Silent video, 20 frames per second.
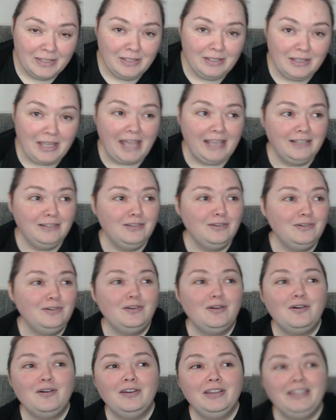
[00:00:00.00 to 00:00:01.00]
I don't
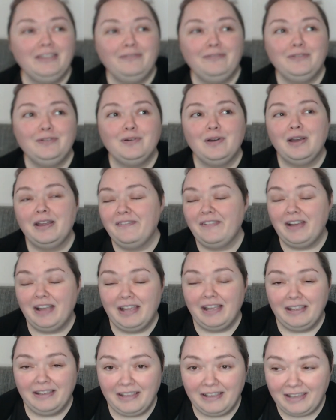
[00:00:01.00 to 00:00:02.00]
know if you
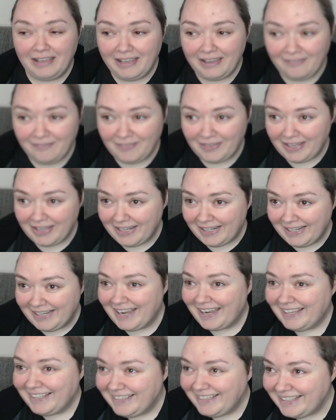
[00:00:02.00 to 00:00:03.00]
have
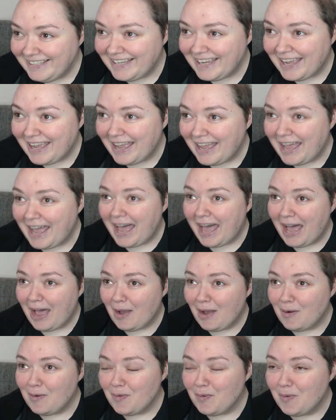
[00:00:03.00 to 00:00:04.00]
any idea
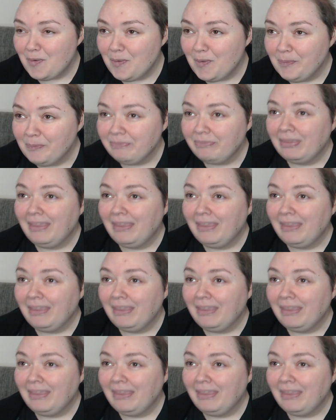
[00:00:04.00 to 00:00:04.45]
how